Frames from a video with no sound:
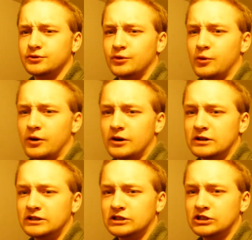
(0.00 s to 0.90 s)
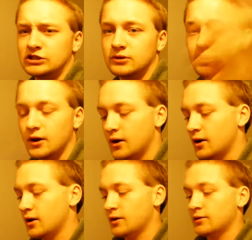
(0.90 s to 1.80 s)
Door.
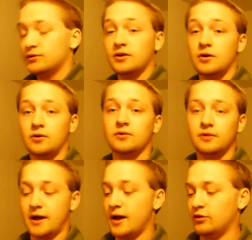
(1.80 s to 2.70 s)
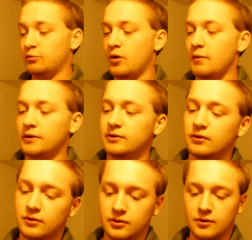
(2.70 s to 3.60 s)
So, as
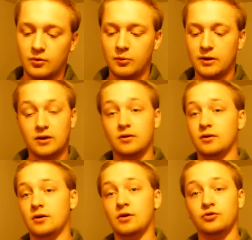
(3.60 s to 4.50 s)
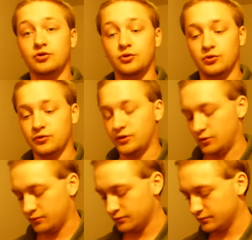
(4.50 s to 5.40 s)
promised, there will be a juice
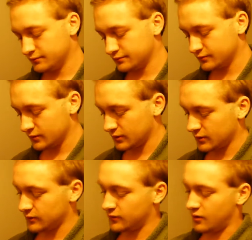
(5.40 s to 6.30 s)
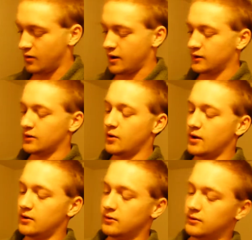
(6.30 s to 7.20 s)
review. So, I'm going to go
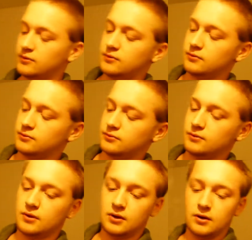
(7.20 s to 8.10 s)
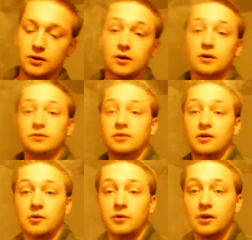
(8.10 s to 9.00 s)
ahead and tell
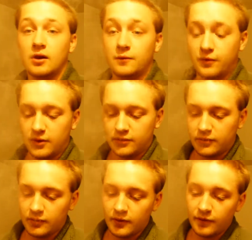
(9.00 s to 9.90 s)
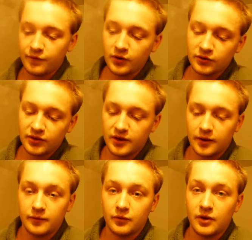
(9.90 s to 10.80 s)
you what we got up first. First
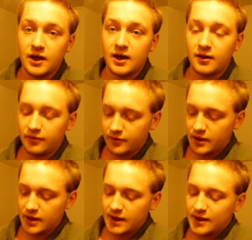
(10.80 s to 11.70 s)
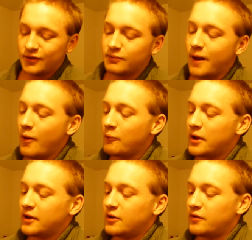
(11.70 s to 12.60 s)
thing we have is
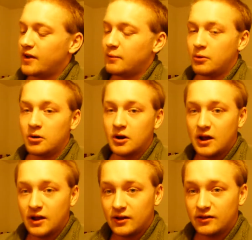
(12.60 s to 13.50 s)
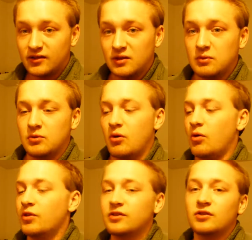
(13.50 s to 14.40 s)
Mt.baker Vapor Cinnamon
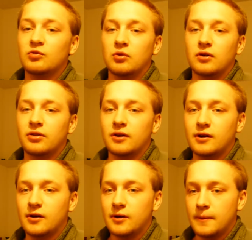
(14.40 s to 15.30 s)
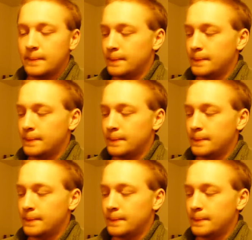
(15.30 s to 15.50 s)
Roll. This is one of their